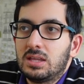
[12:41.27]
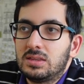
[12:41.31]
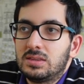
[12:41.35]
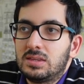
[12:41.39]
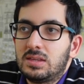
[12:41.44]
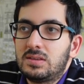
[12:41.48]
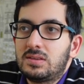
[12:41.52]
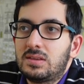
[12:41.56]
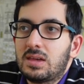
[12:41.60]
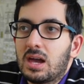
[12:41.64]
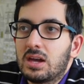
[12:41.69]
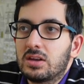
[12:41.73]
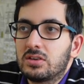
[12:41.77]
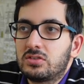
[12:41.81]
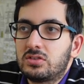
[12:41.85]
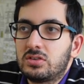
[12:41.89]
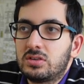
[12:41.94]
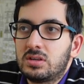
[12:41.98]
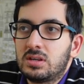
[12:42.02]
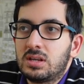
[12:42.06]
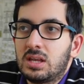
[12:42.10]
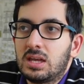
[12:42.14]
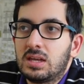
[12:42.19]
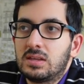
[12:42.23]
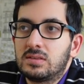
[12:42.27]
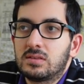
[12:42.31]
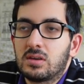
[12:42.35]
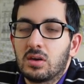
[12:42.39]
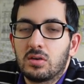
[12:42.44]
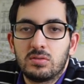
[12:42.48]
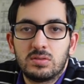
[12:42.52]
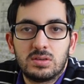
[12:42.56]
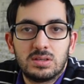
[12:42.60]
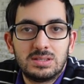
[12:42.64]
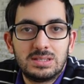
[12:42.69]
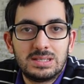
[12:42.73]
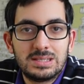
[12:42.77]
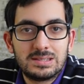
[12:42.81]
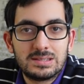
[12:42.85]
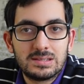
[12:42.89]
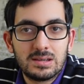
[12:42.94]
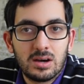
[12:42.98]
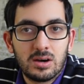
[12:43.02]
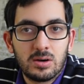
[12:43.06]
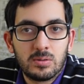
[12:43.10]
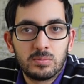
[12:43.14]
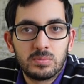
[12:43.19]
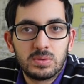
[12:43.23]
This action is going to
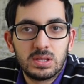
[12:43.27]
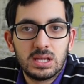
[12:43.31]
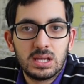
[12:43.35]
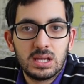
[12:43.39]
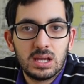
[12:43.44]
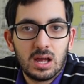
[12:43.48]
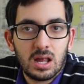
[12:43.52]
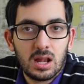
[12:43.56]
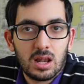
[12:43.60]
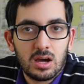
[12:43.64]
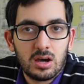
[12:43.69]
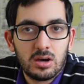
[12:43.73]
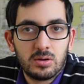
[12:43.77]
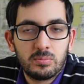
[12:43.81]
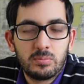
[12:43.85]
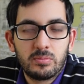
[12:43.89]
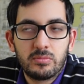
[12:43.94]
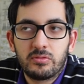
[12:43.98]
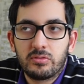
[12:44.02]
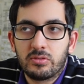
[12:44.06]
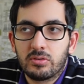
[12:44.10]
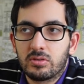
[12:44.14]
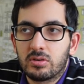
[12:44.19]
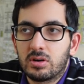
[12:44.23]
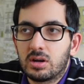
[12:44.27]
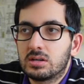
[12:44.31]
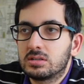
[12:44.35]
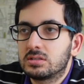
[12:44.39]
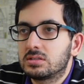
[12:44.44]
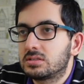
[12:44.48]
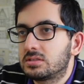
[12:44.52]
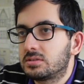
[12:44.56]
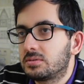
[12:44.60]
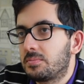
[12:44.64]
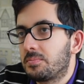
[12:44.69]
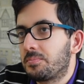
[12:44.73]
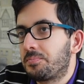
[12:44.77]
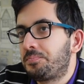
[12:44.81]
disarm the alarm for us.